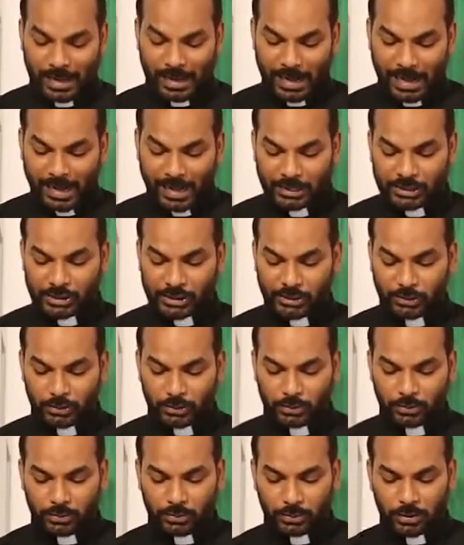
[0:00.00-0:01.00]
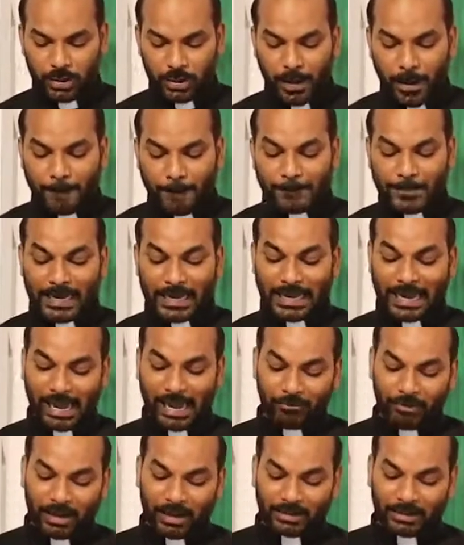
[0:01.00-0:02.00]
hates you, be
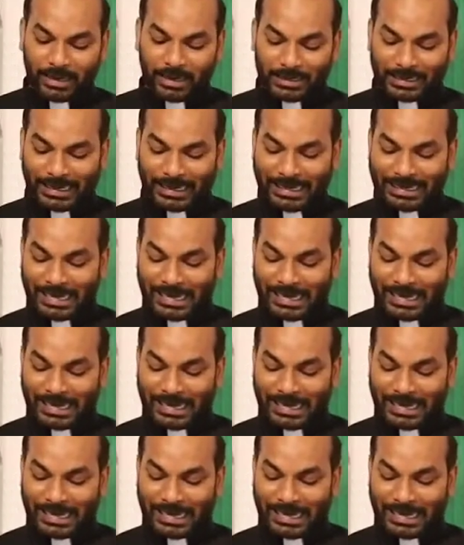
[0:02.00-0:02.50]
aware that